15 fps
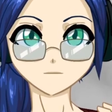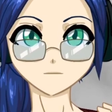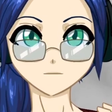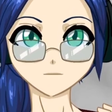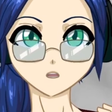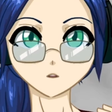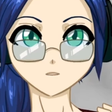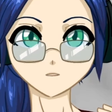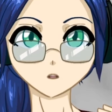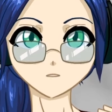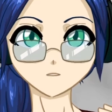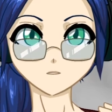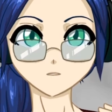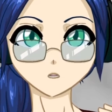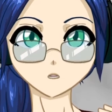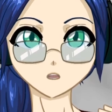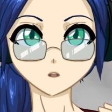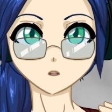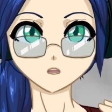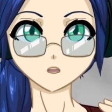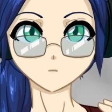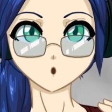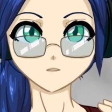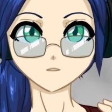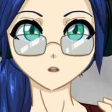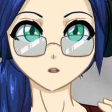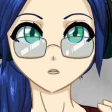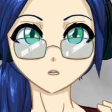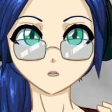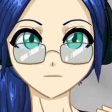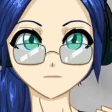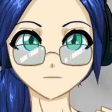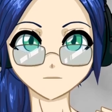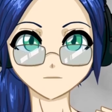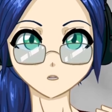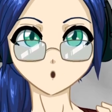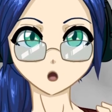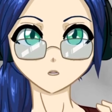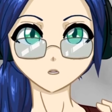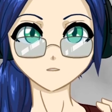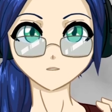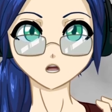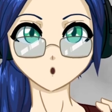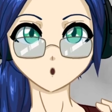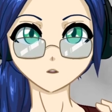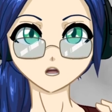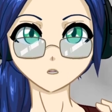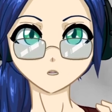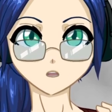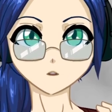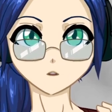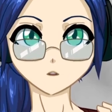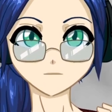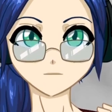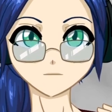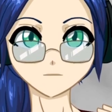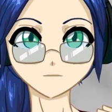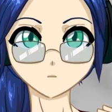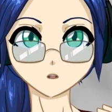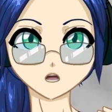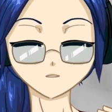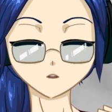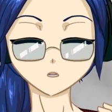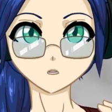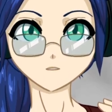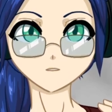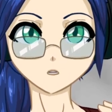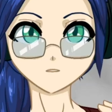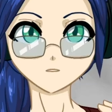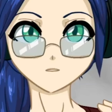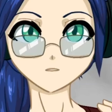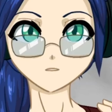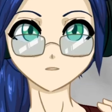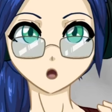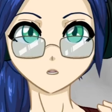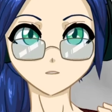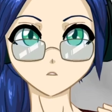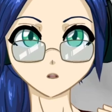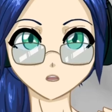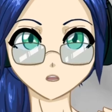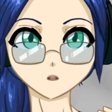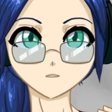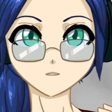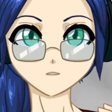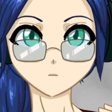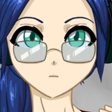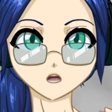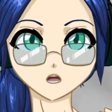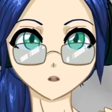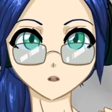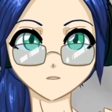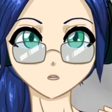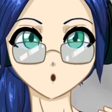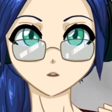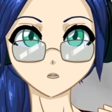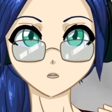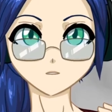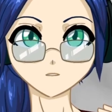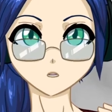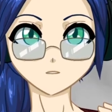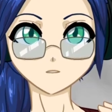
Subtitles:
This isn't a game where you can talk someone to death, because that's silly, and it's only for games where you're buying into that silly.